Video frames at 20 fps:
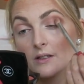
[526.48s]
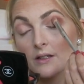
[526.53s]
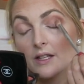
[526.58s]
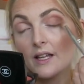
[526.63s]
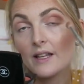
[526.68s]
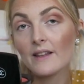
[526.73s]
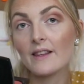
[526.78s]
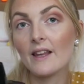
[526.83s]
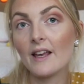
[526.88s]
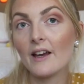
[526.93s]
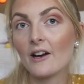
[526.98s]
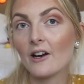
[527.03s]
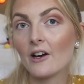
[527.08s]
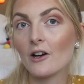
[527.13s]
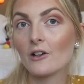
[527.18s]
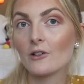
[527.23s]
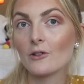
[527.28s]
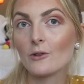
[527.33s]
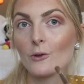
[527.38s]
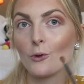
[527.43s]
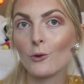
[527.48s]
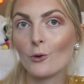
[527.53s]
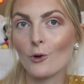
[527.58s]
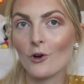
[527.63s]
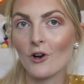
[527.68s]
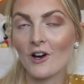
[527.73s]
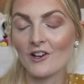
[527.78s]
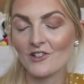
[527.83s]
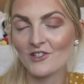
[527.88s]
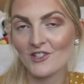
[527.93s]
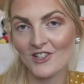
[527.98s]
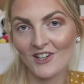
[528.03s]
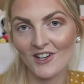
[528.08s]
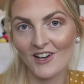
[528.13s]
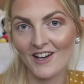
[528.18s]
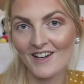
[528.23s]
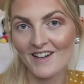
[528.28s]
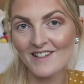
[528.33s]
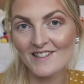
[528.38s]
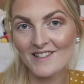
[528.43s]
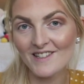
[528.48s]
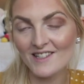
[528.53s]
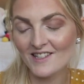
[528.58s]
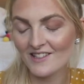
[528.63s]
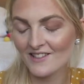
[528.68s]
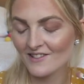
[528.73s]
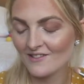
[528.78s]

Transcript: that there are no harsh lines.